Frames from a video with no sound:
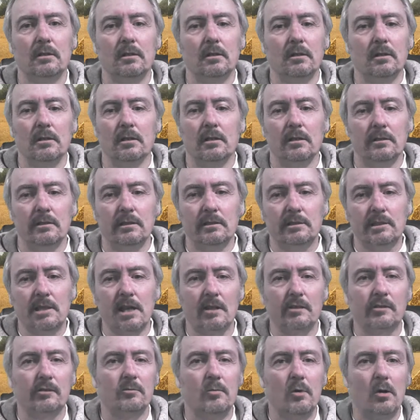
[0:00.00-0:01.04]
and
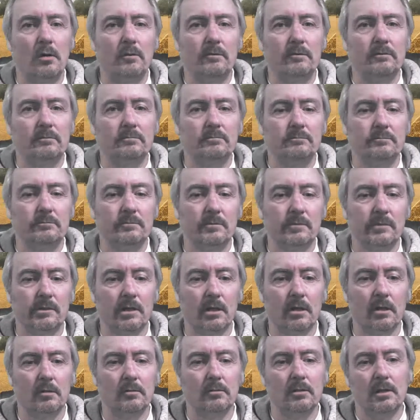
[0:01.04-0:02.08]
cuts them off.
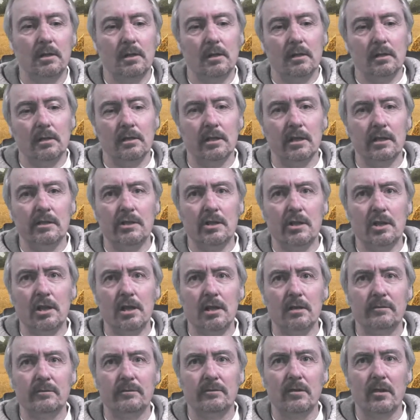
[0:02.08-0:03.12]
So the
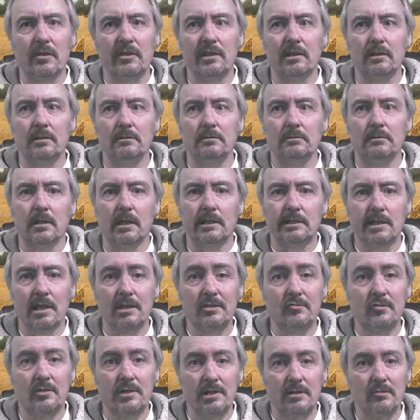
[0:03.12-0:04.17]
nerve, I think, it does
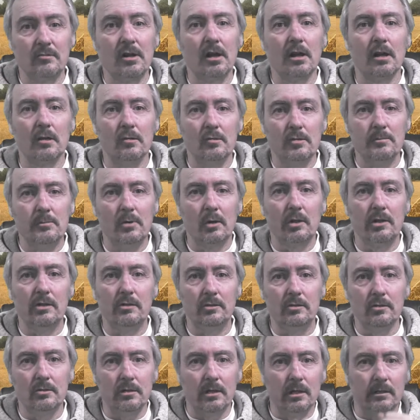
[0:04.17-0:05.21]
regrow. The body's
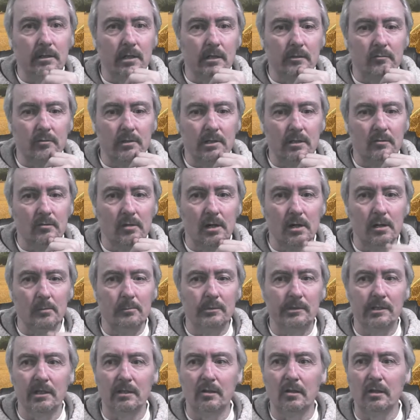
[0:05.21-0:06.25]
good, it does regrow,
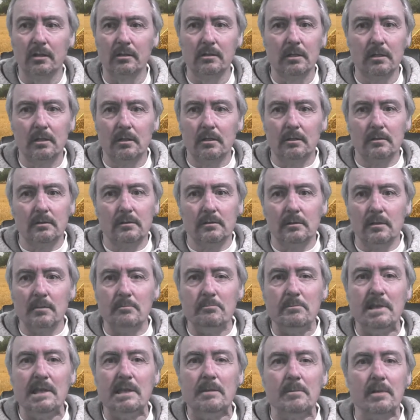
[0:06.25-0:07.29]
something like a
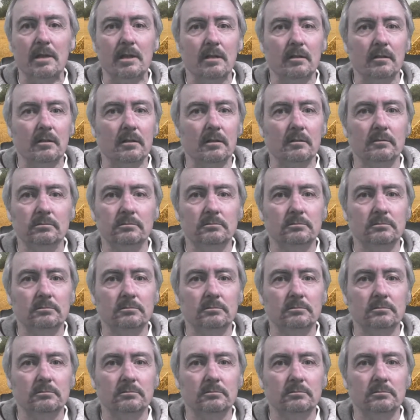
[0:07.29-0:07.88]
millimetre a